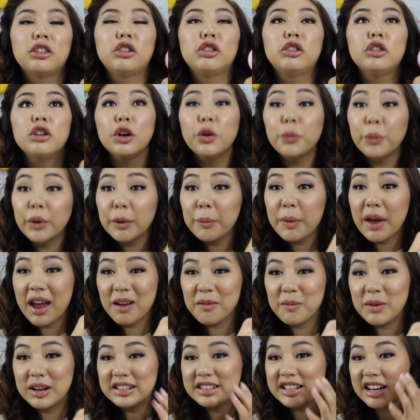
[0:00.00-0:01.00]
super
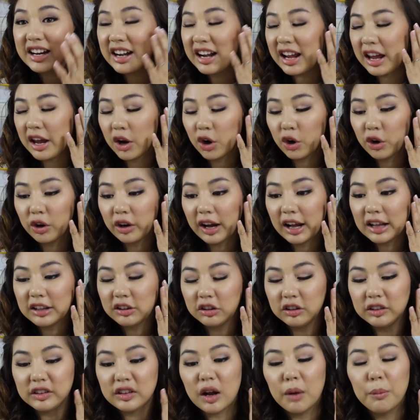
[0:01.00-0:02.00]
pigmented. It
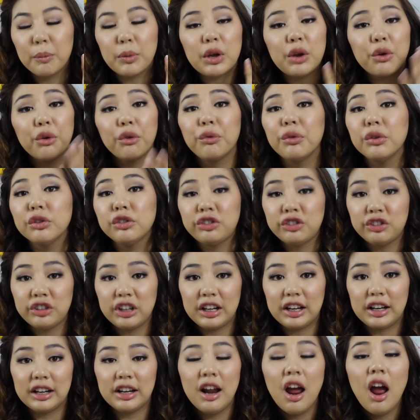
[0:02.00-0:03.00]
creates just a beautiful
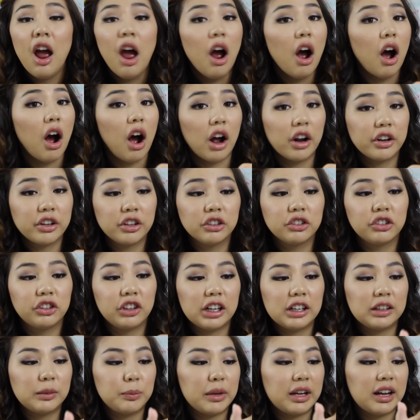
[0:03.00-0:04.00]
sheen on your
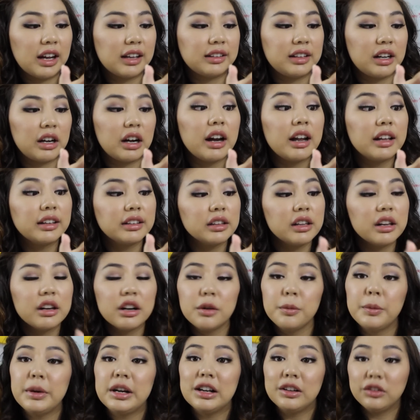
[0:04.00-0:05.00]
cheeks because there is a
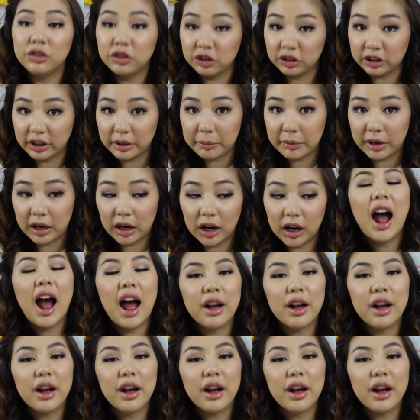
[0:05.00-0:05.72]
little bit of shimmer.